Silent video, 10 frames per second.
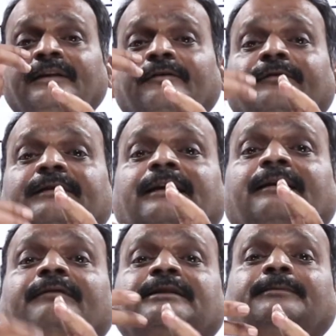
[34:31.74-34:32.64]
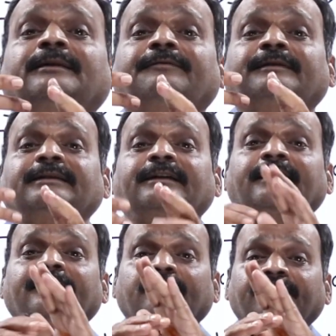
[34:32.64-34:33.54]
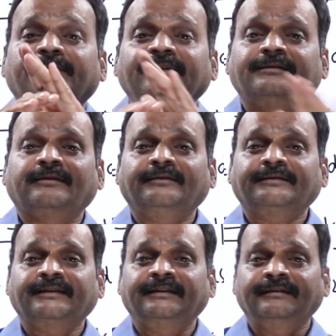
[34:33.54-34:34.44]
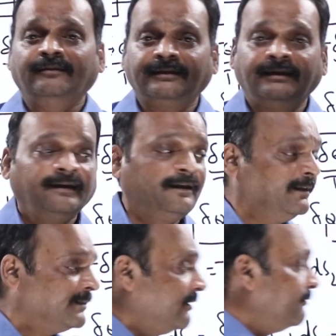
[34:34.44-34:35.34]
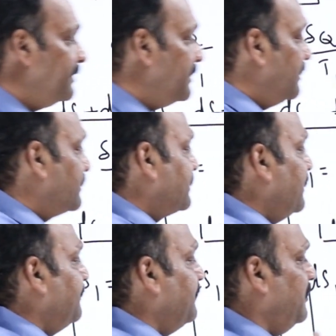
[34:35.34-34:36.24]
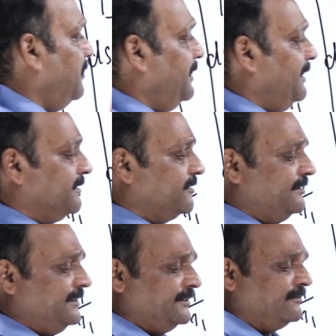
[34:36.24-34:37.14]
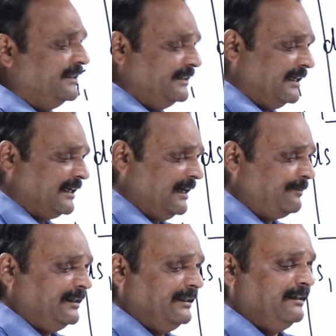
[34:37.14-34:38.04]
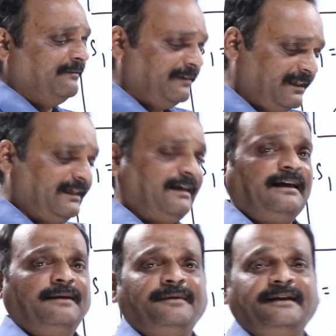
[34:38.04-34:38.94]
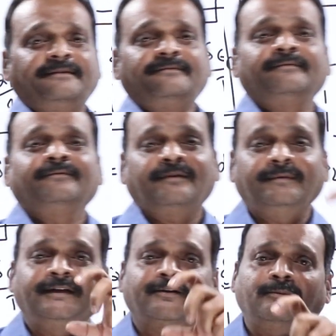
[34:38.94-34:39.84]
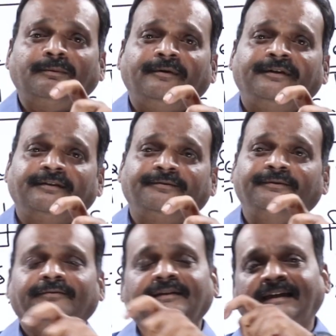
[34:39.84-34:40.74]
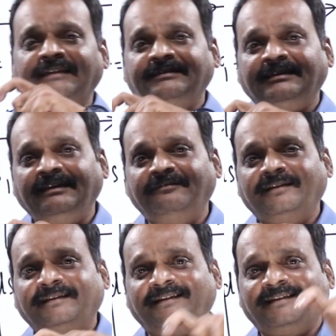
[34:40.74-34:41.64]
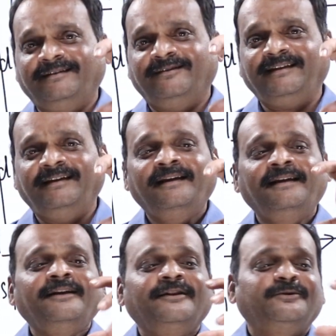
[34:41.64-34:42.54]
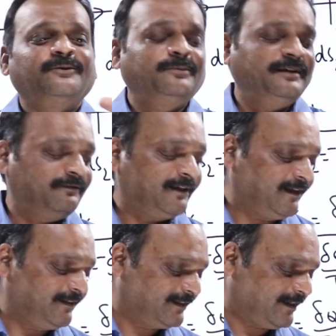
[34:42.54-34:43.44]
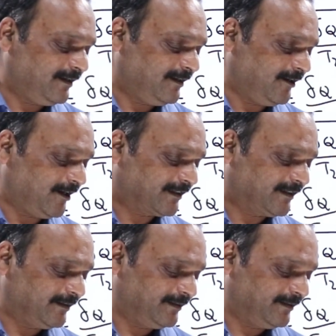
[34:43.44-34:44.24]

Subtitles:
If it is a reversible refrigerator, entropy remains constant. Okay. Now we can understand all natural things, why they are happening in the way they are happening. From entropy point of view, we can answer everything. Okay, you bring one hot